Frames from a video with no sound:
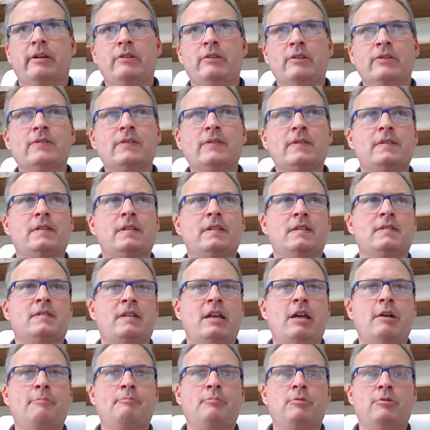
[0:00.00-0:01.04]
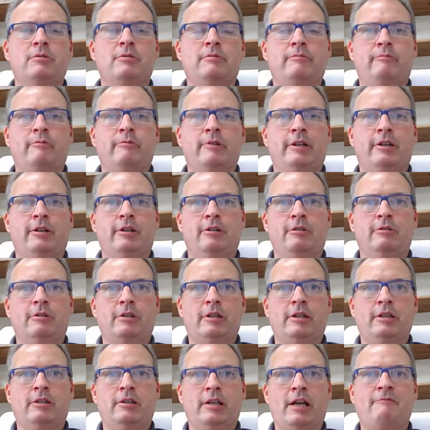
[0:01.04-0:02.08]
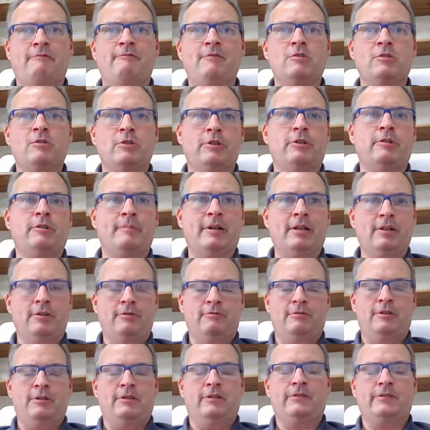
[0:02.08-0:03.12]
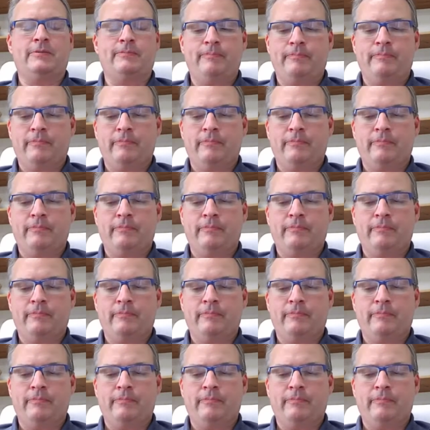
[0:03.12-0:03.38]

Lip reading: And this is an example of where I feel good about doing this.